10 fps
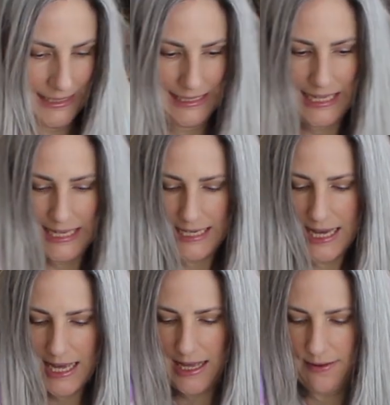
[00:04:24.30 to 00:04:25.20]
Ah,
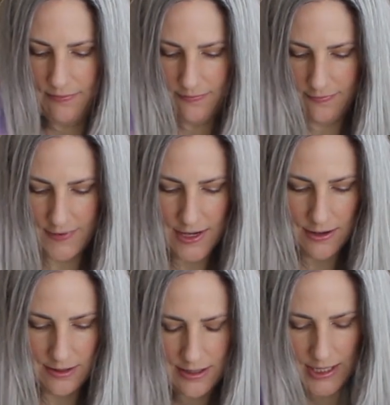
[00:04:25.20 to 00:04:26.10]
yeah,
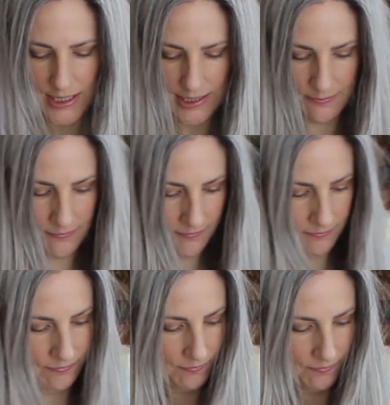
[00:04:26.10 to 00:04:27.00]
very sticky.
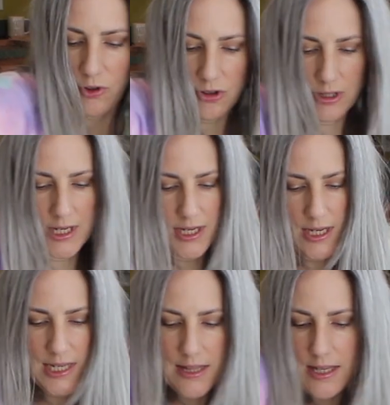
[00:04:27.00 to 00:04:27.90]
We're just gonna
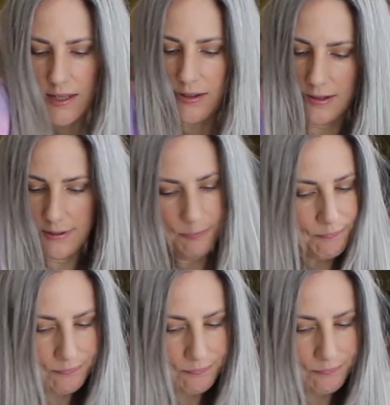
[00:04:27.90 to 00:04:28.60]
knead this